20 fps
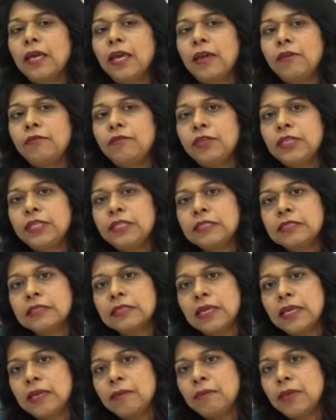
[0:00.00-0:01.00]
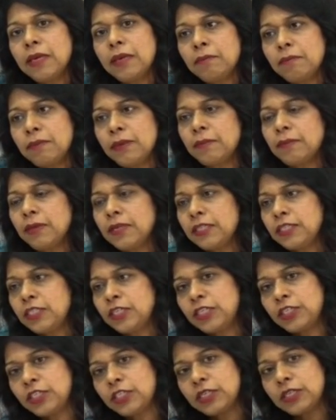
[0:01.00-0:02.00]
Every scheme
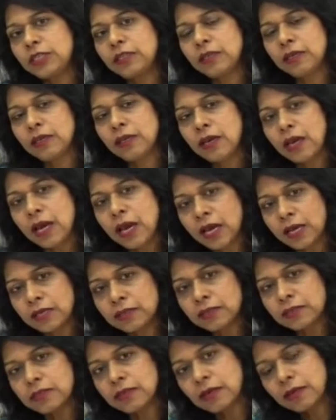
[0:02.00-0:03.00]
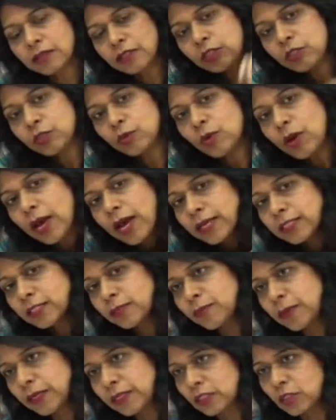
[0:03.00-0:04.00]
implementation has two
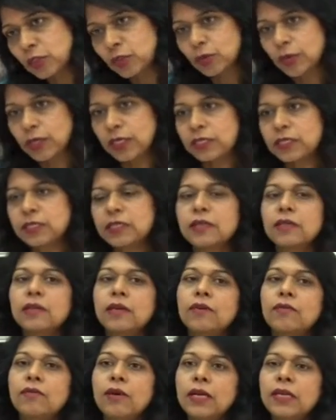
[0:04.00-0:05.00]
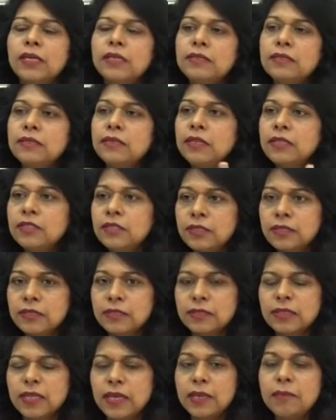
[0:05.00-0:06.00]
aspects to it. One is, there is a
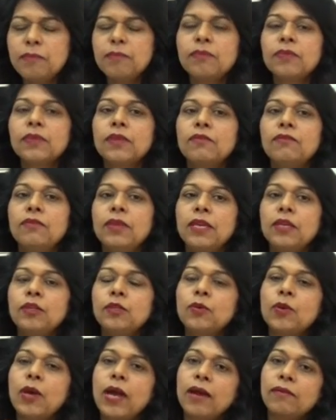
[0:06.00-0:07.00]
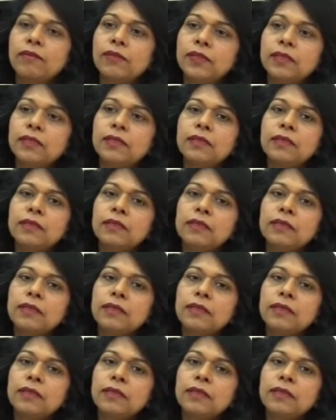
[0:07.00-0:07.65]
scheme where you have the